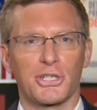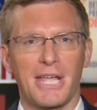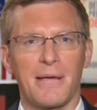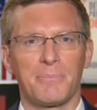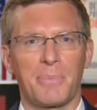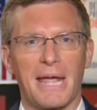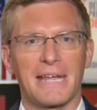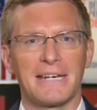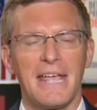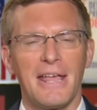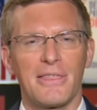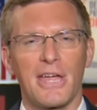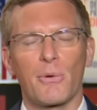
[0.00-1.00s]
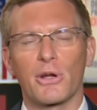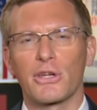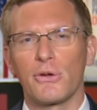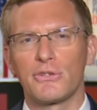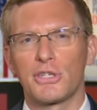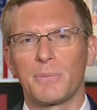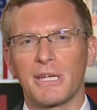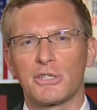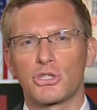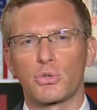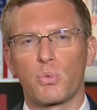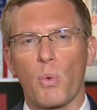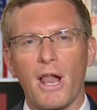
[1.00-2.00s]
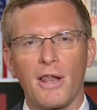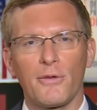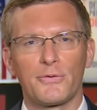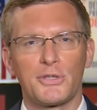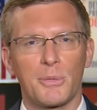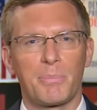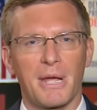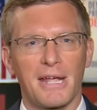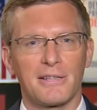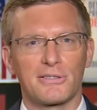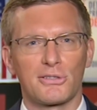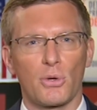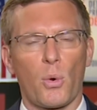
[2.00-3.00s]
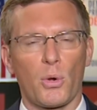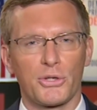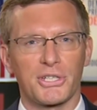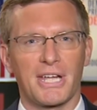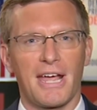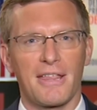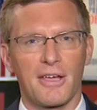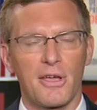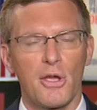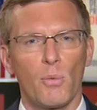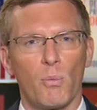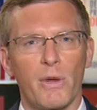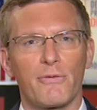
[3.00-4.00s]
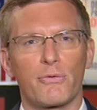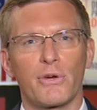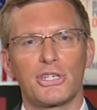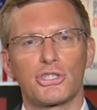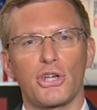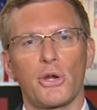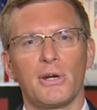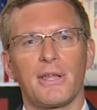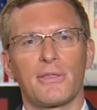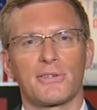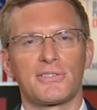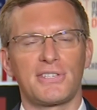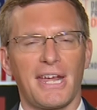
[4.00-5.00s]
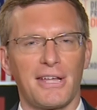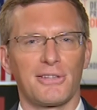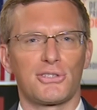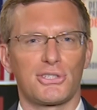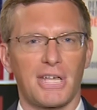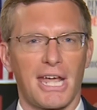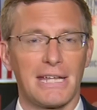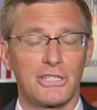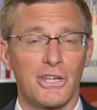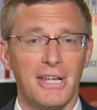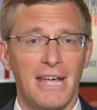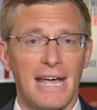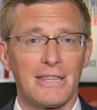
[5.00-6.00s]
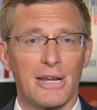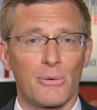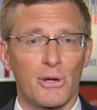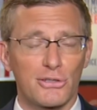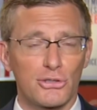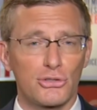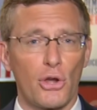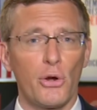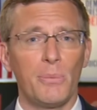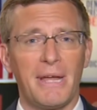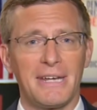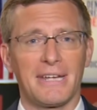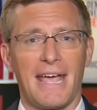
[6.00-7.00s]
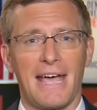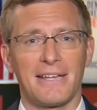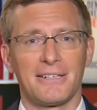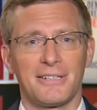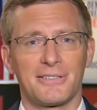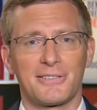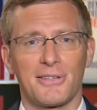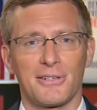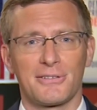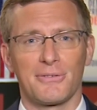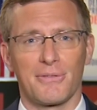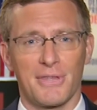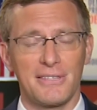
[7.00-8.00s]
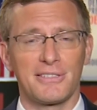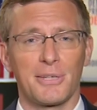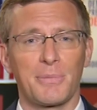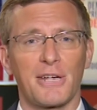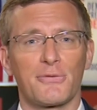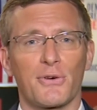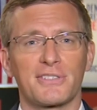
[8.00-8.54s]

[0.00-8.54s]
campaign. There are going to be 12 debates altogether. We've reached only the second stage, and there are so many candidates that this debate, for